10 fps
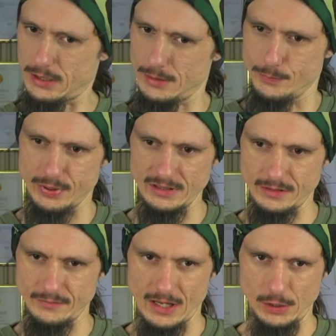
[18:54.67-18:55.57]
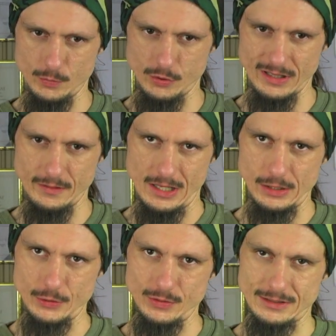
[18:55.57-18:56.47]
Building value, bringing
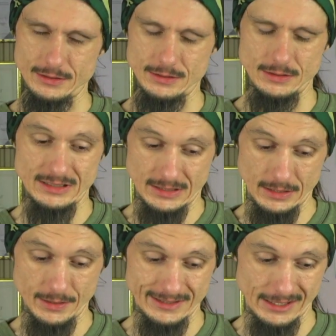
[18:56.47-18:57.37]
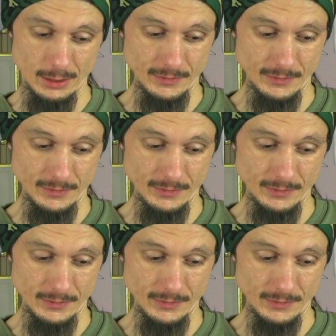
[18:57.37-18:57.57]
value is a skill in itself,